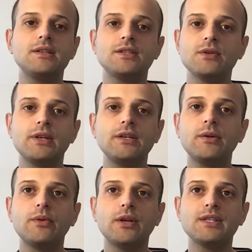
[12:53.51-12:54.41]
So here I will
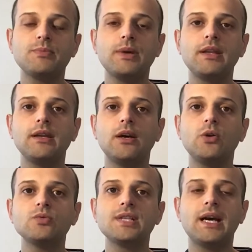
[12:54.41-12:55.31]
not spend the
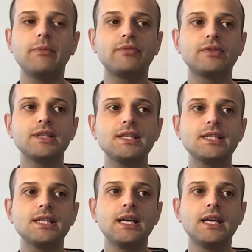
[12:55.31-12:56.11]
whole time for this,